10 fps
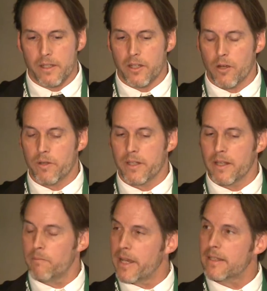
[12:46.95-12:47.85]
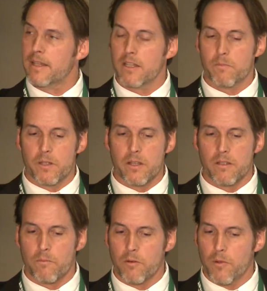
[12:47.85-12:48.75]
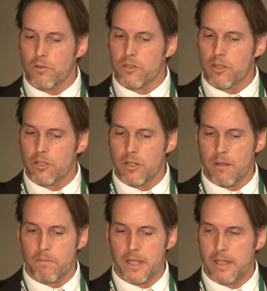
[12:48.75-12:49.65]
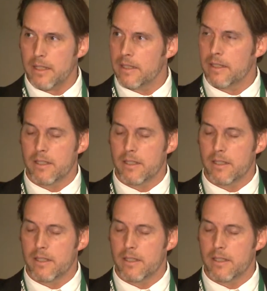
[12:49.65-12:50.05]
You know, it makes sense because it promotes the GMP,